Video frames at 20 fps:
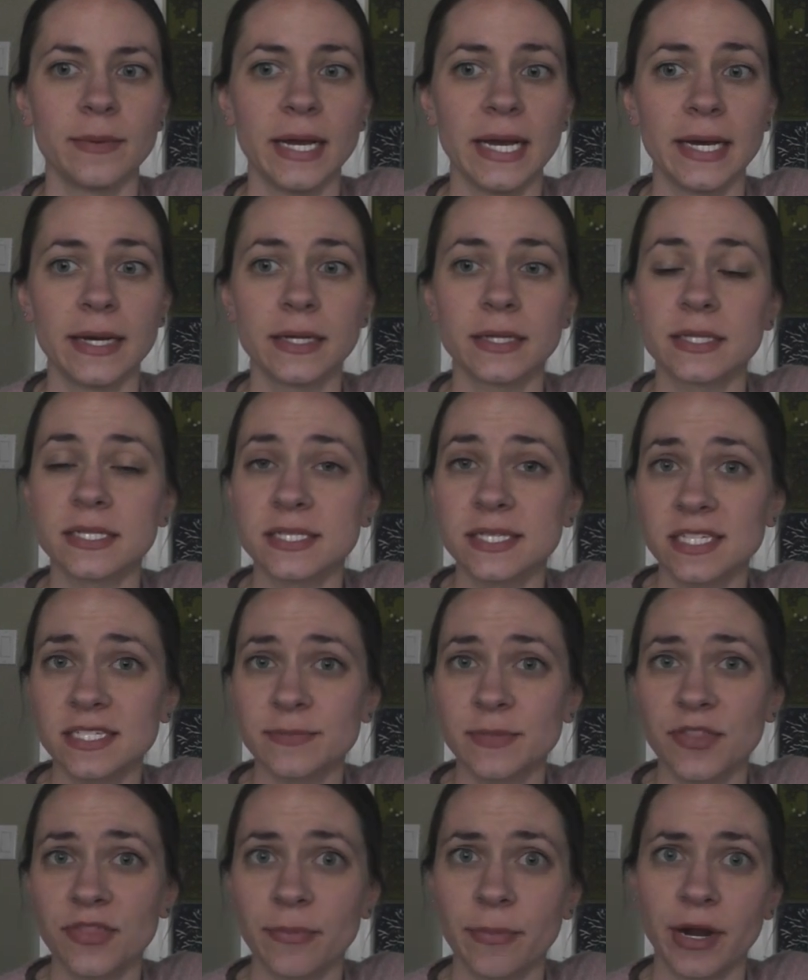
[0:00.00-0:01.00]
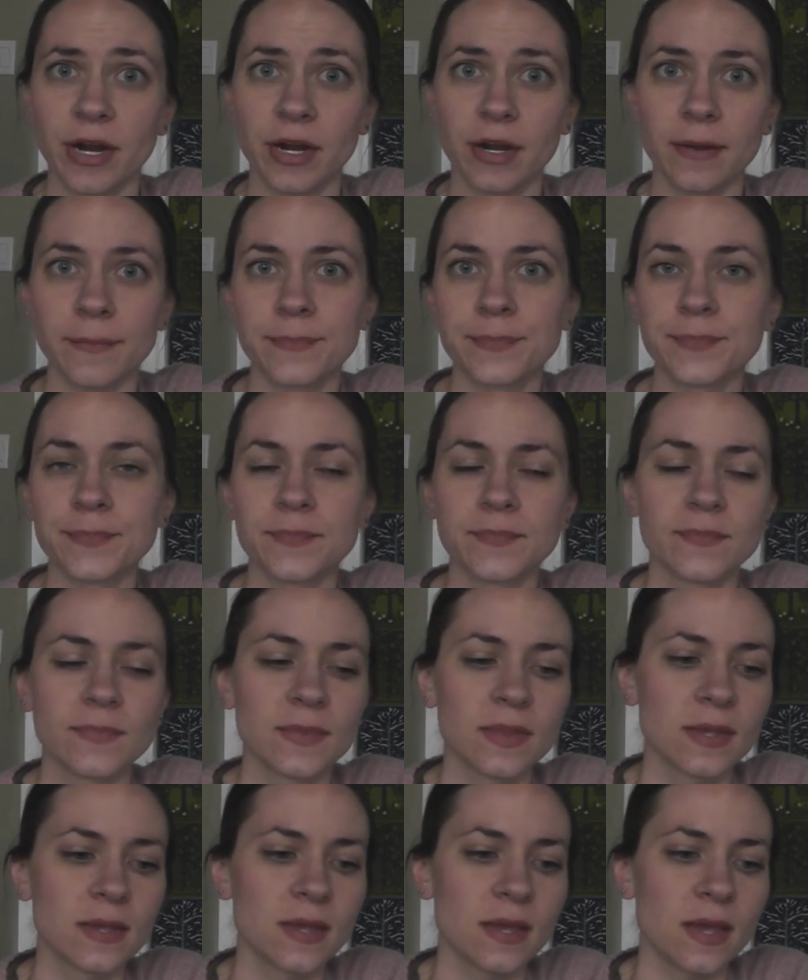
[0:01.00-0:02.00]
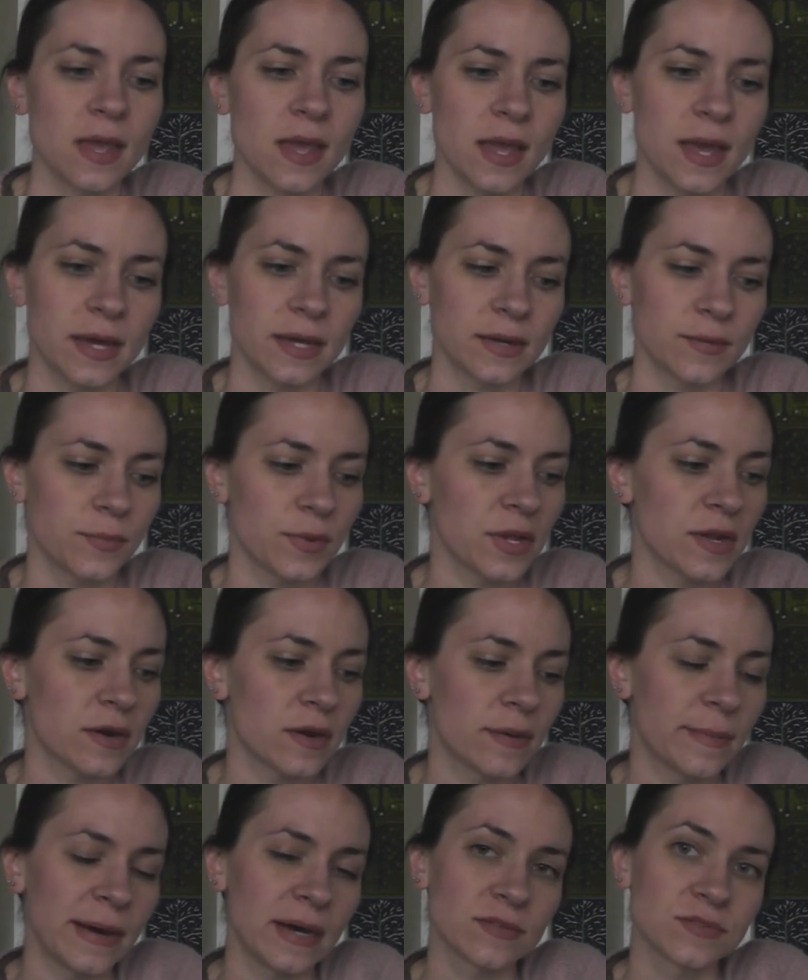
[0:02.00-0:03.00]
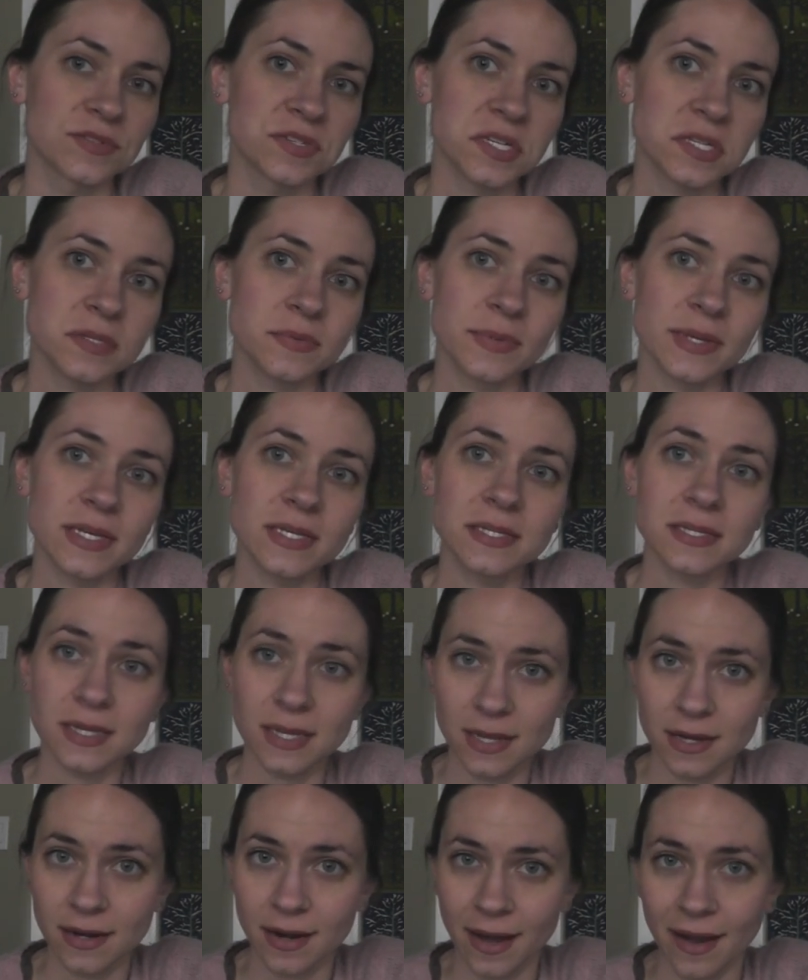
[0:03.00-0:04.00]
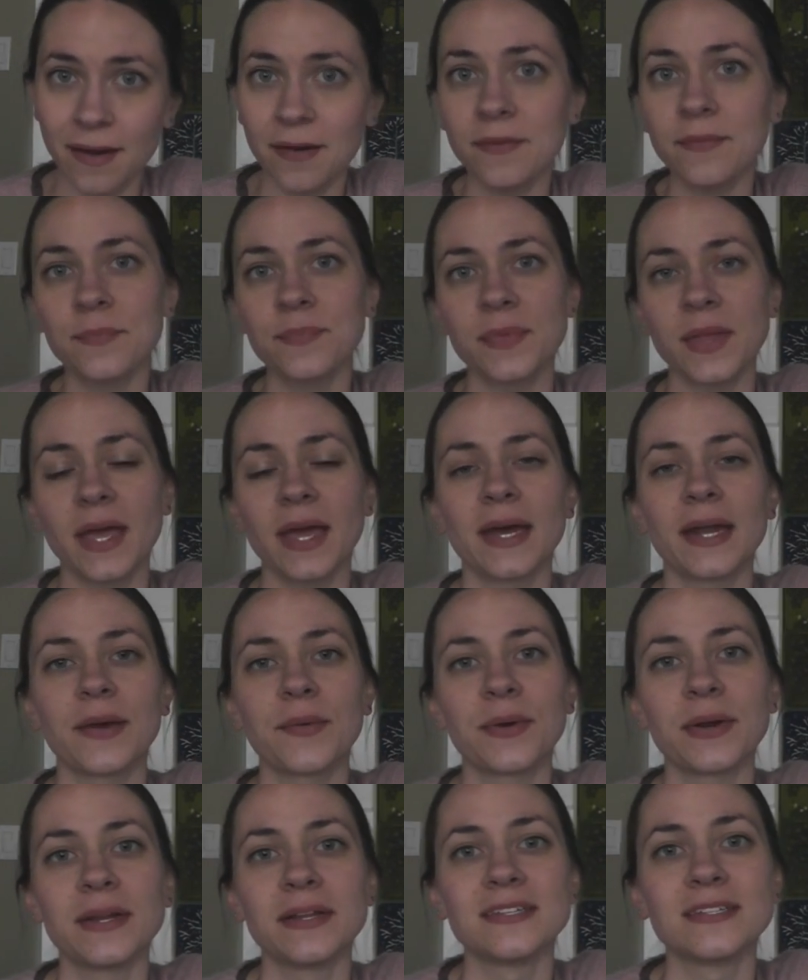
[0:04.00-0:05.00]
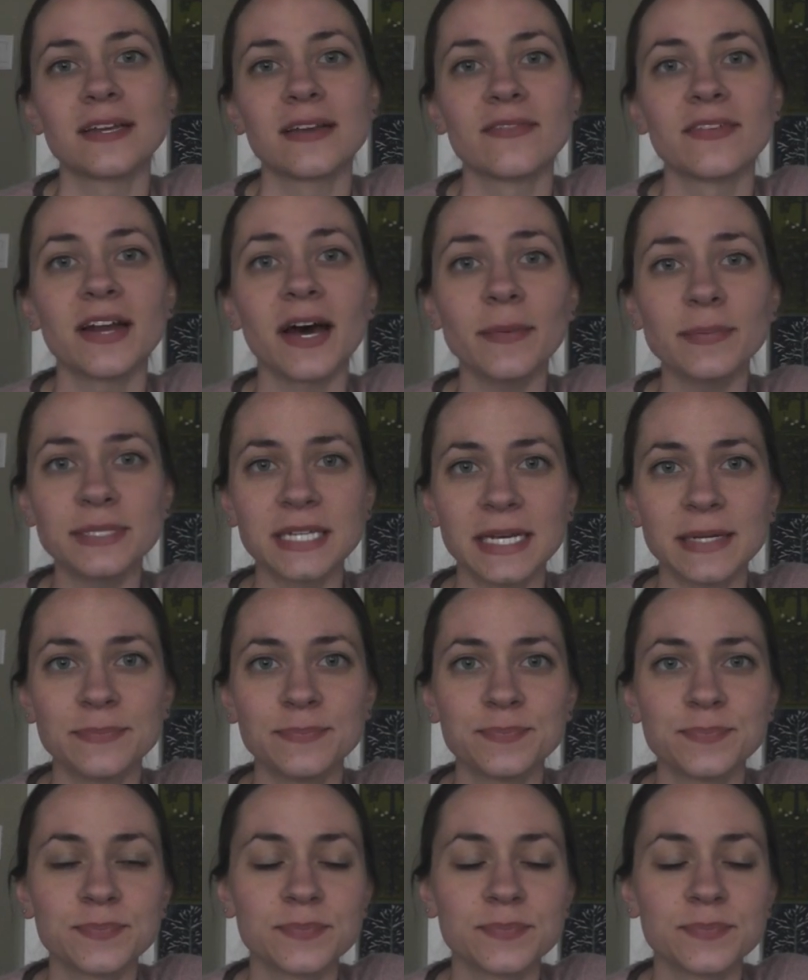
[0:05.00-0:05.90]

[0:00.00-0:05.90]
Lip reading: at the 6-month mark, and we are about 6 weeks in now, and I wanted to give an update.